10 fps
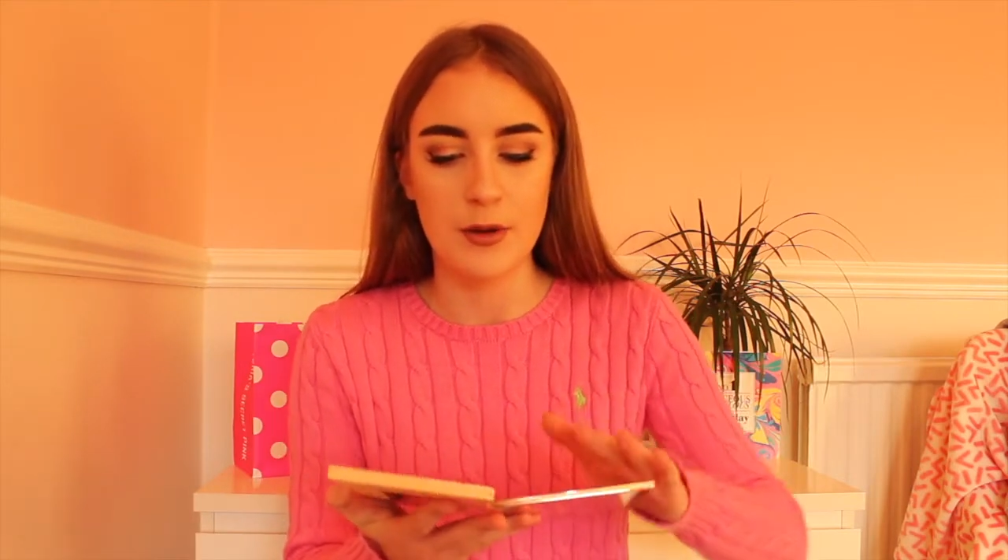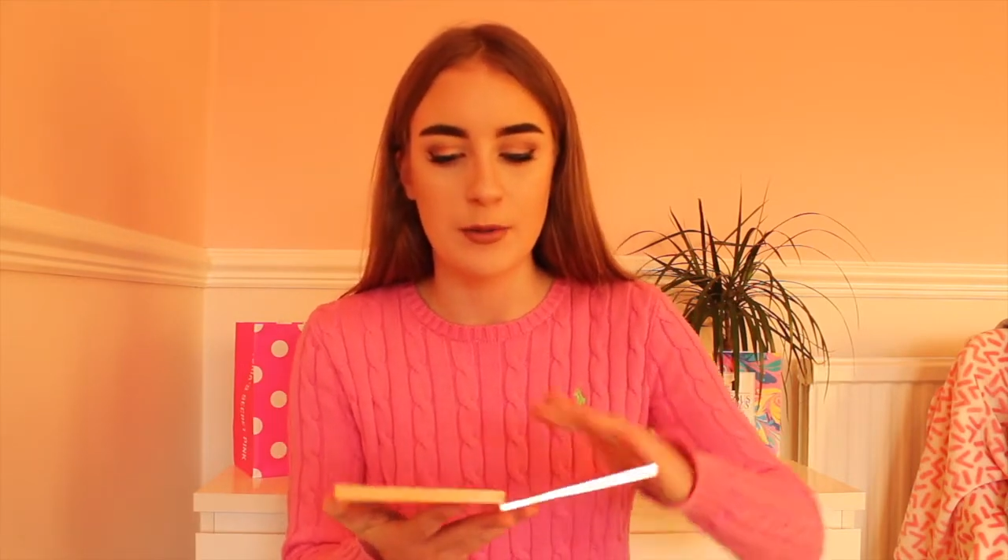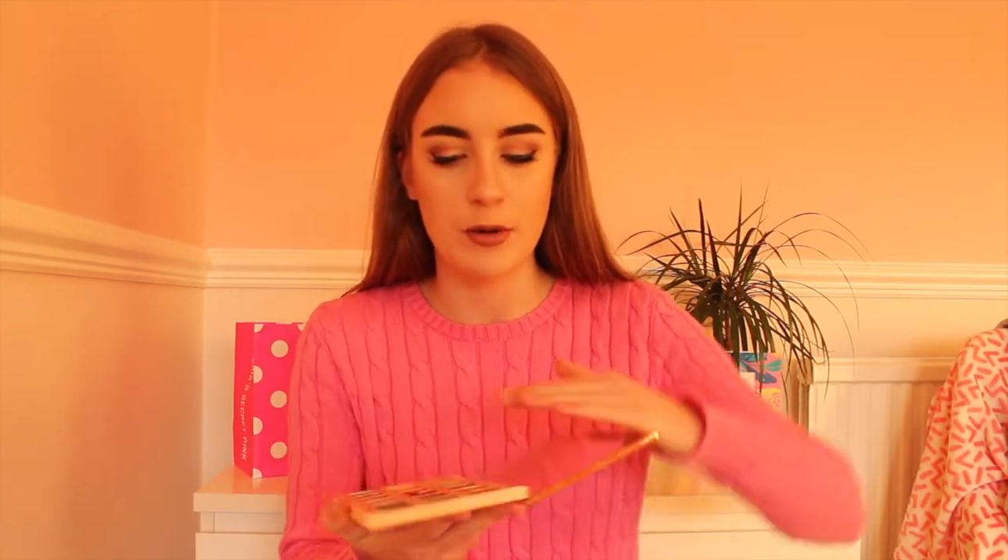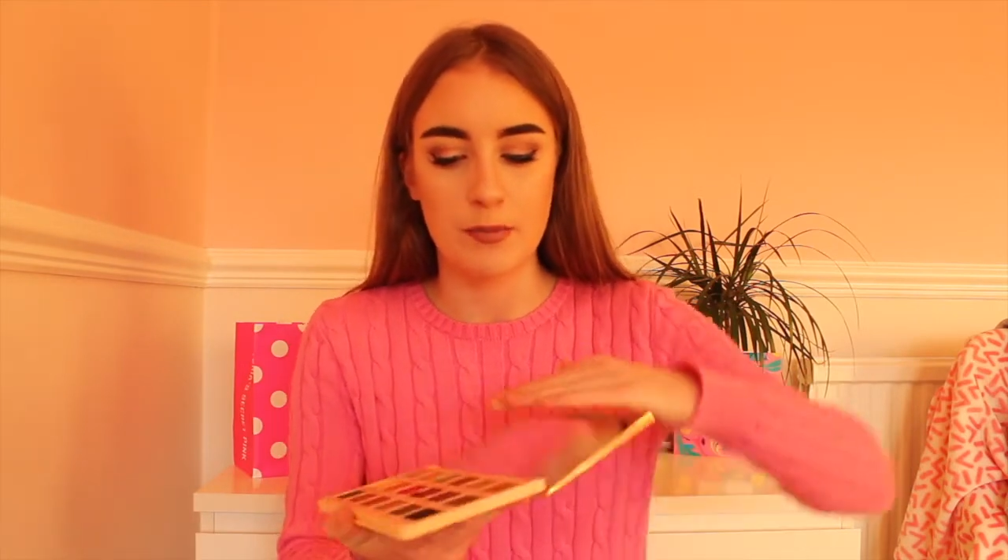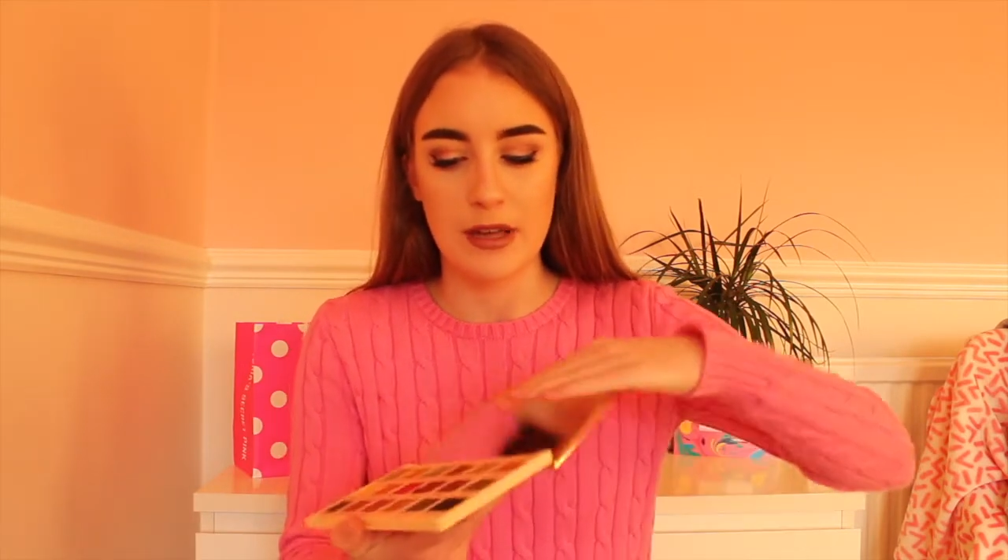
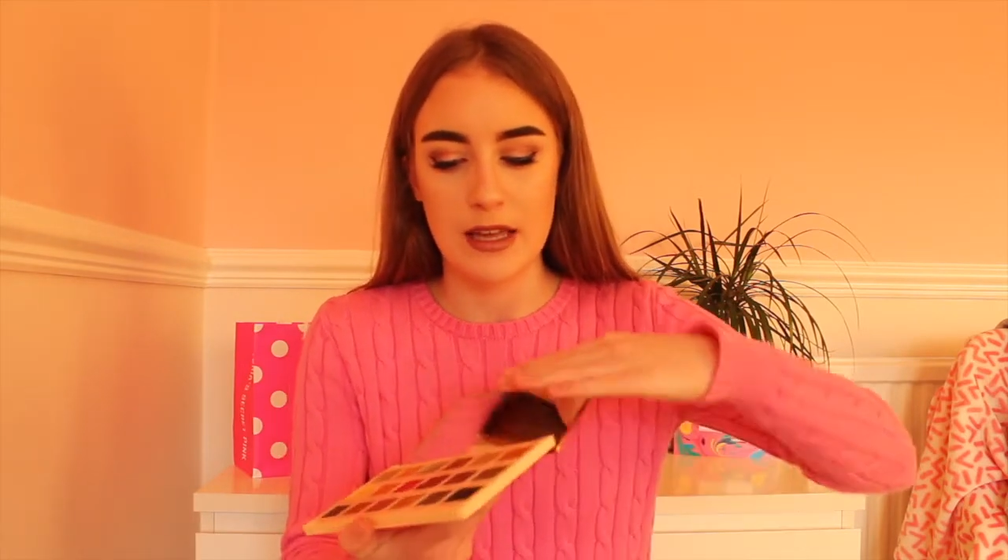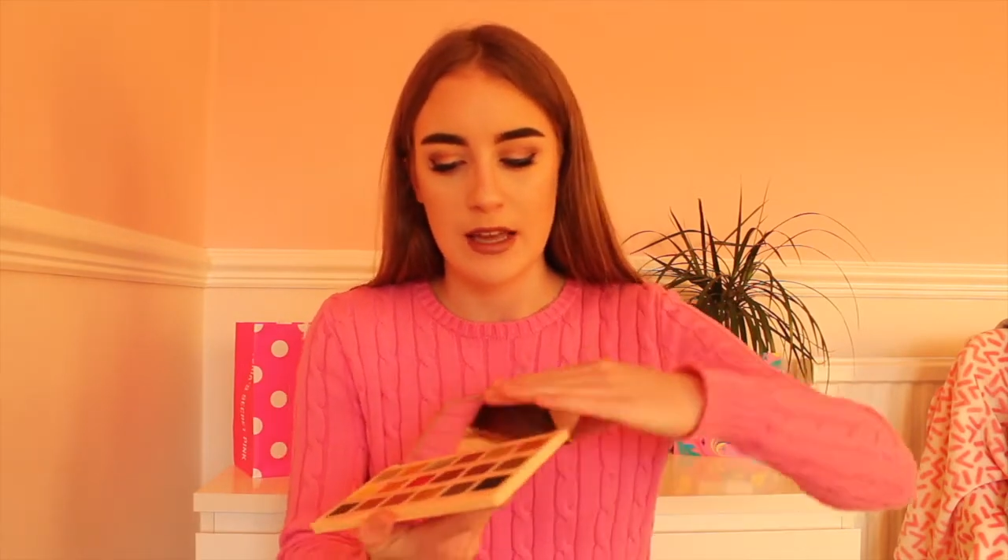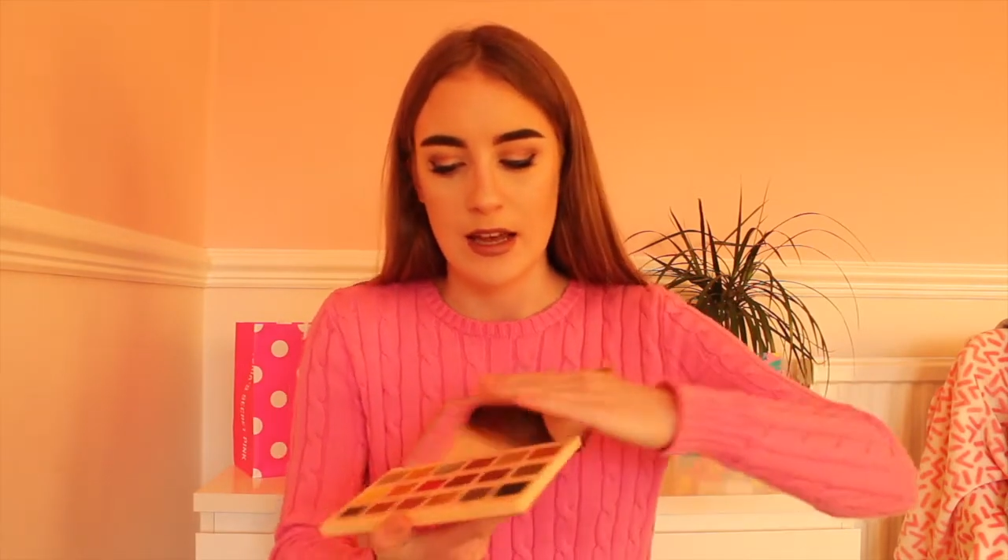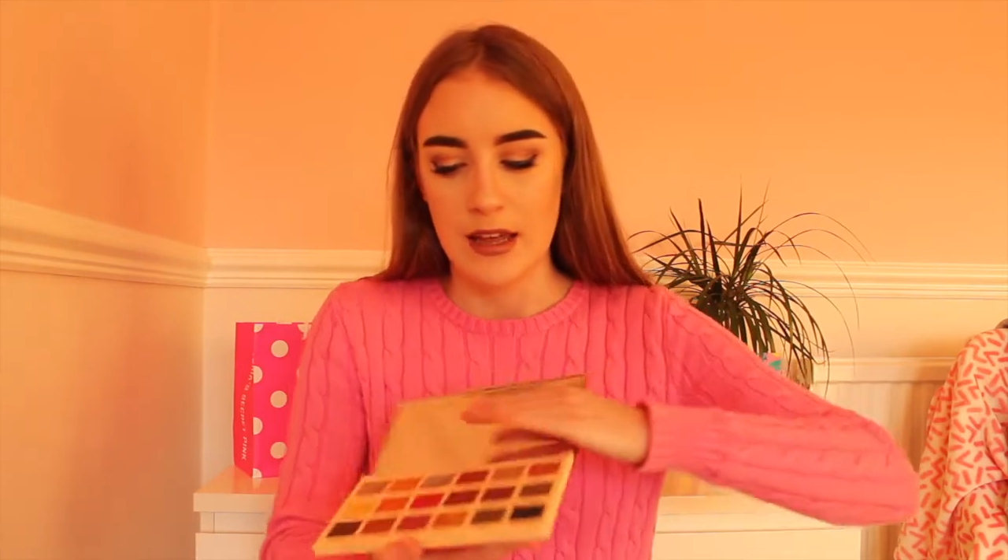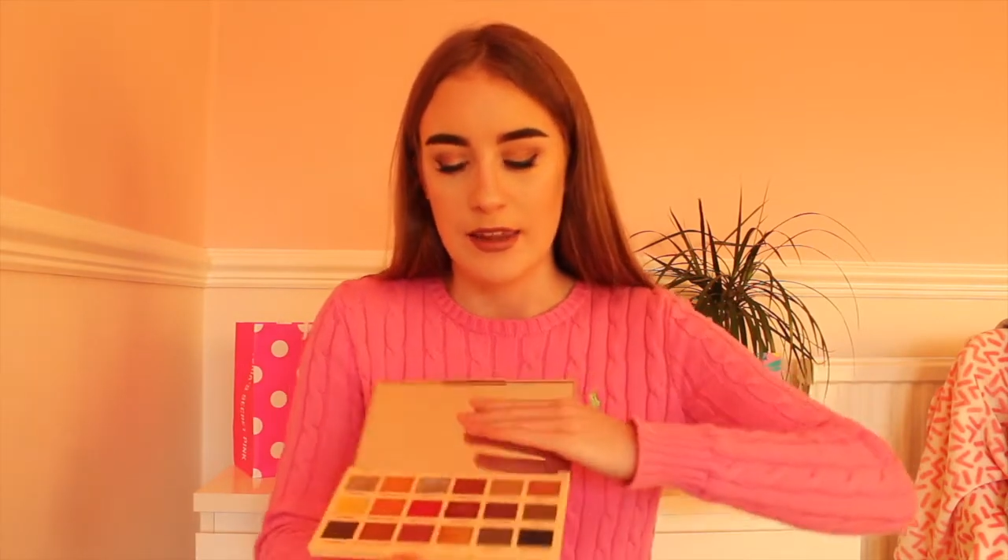would be
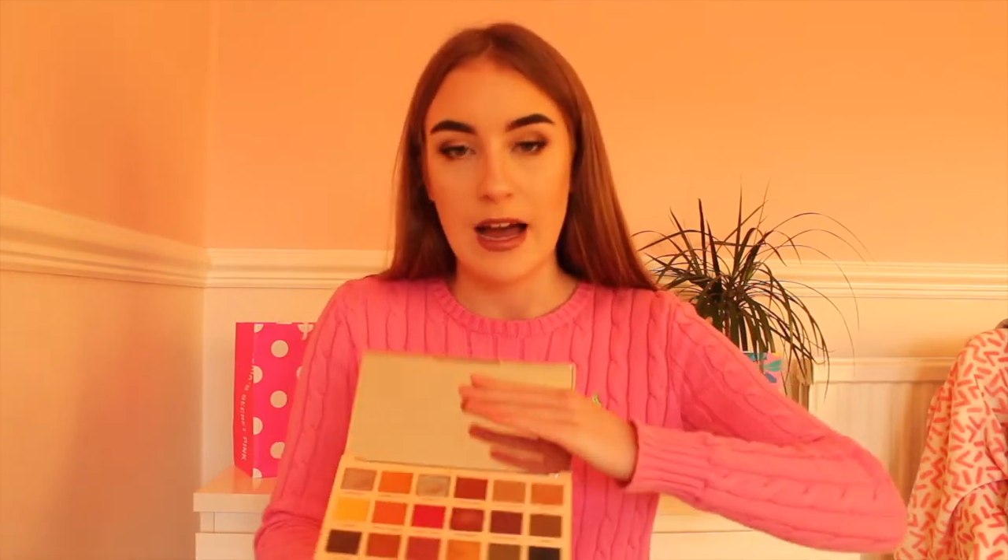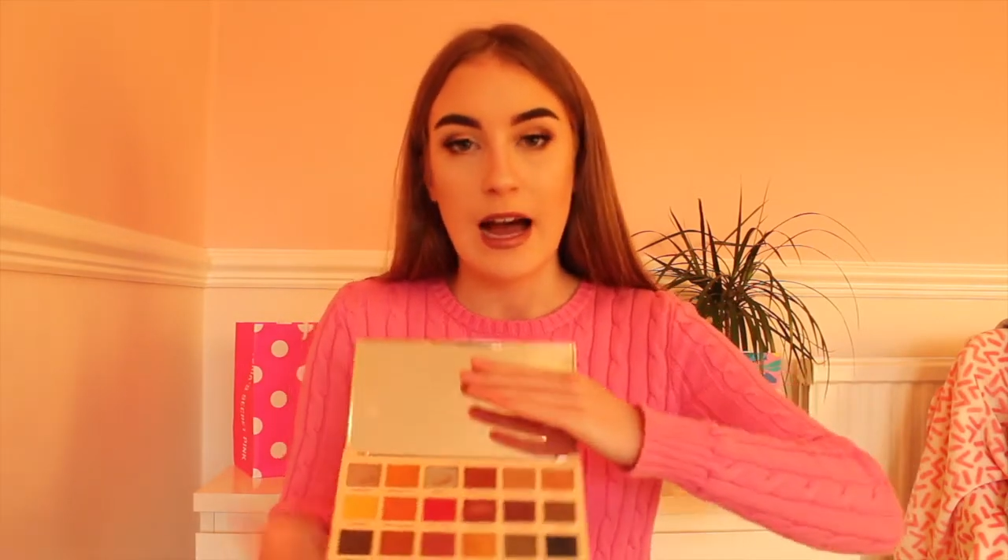their